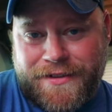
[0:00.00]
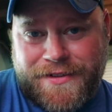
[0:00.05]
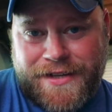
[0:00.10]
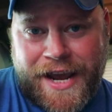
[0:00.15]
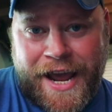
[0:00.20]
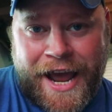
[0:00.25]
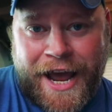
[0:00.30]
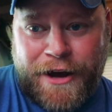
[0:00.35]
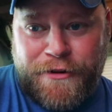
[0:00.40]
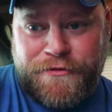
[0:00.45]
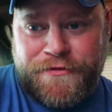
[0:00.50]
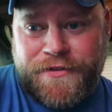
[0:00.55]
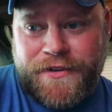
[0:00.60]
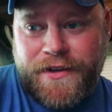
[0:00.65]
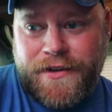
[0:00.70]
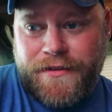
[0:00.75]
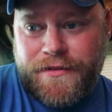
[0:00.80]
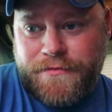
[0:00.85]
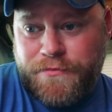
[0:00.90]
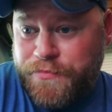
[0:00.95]
to
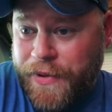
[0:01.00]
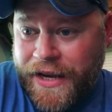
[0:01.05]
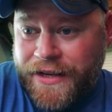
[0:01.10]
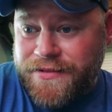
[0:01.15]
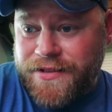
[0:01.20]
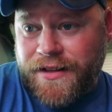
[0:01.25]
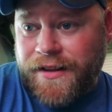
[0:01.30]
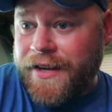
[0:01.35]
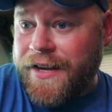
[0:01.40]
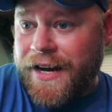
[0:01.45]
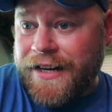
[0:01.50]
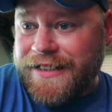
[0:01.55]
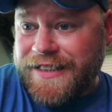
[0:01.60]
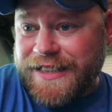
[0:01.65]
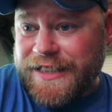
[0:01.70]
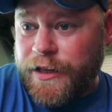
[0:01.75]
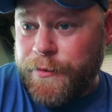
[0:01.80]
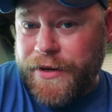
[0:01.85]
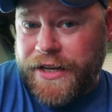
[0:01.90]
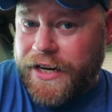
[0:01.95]
have basically
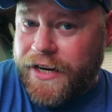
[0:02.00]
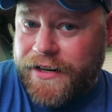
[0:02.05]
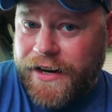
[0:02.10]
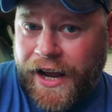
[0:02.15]
unlimited